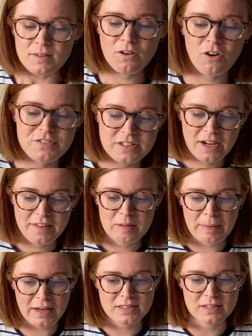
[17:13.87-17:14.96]
obviously I had the
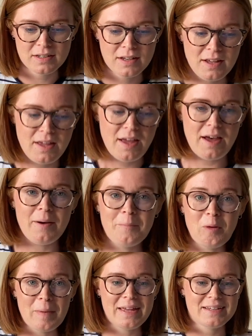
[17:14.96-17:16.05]
pattern and we'll make